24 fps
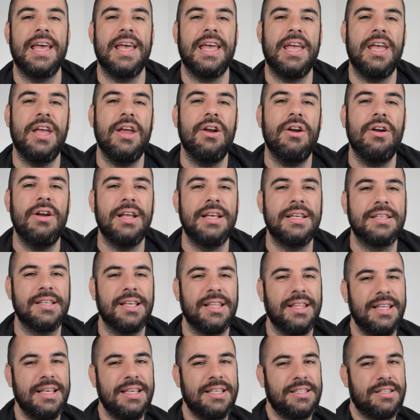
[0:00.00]
Here is a
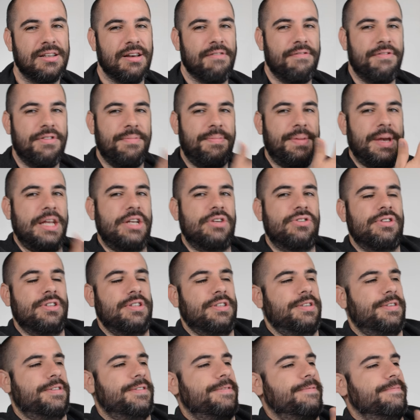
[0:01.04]
list of the
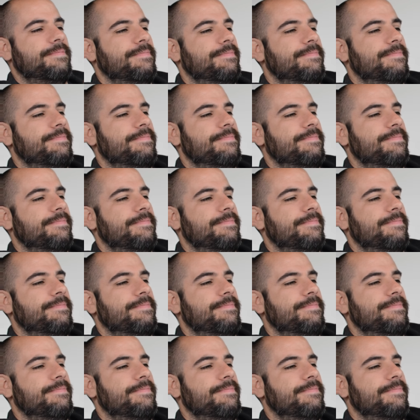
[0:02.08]
patrons.